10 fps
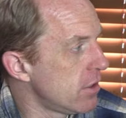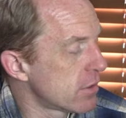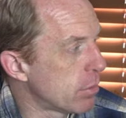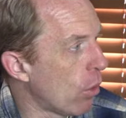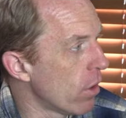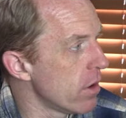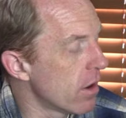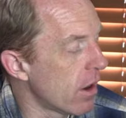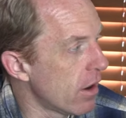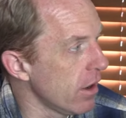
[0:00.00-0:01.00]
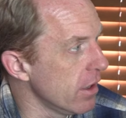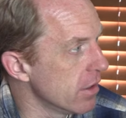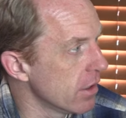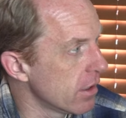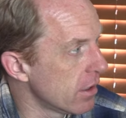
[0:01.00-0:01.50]
You just poured your heart
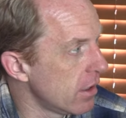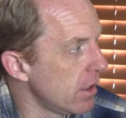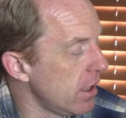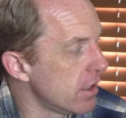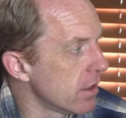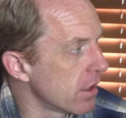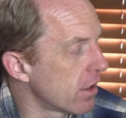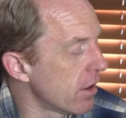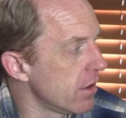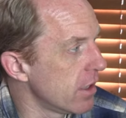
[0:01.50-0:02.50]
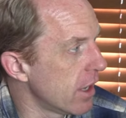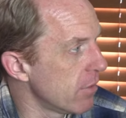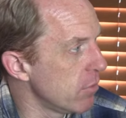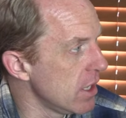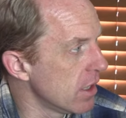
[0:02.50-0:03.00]
into the card you
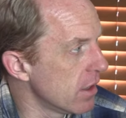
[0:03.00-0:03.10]
got me.